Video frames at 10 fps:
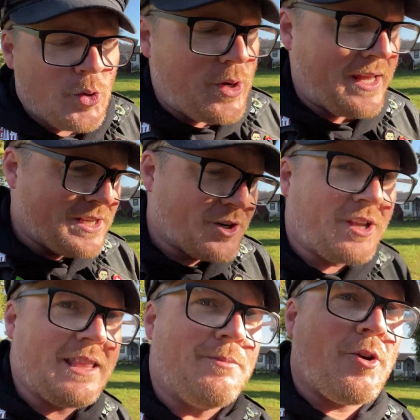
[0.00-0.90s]
it is early
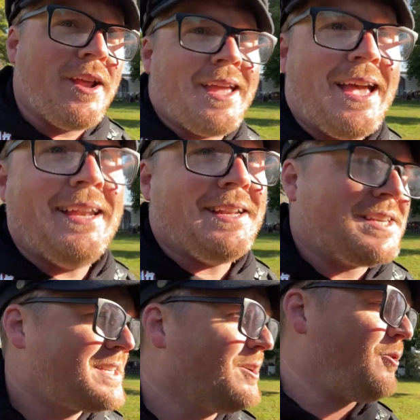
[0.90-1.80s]
in the morning and it is
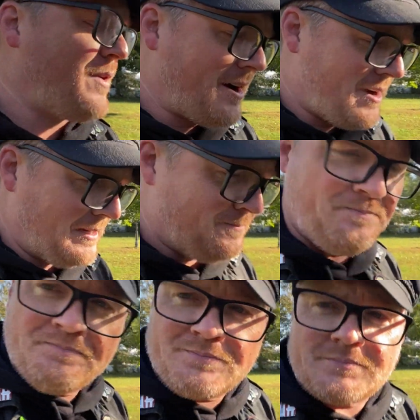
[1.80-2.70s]
still very,
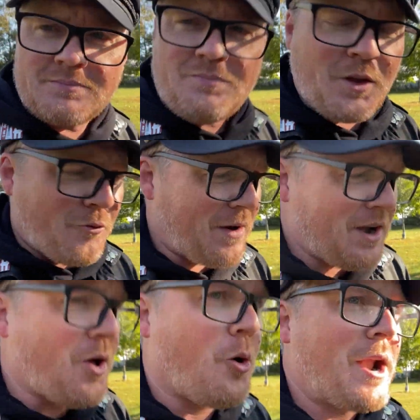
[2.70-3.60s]
very
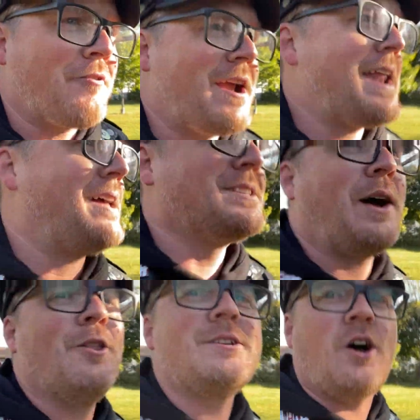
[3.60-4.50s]
cold out right now. So I
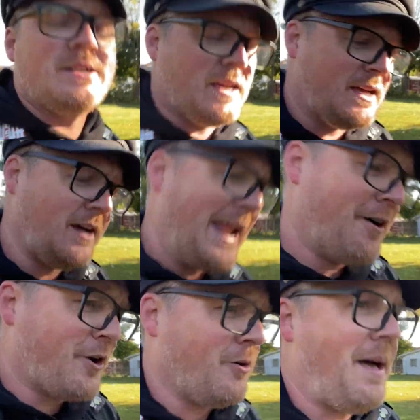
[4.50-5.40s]
looked on an
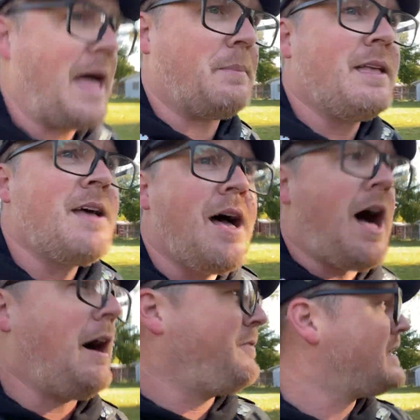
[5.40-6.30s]
aerial map
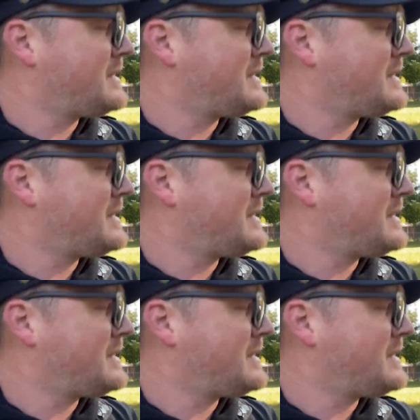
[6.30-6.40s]
of this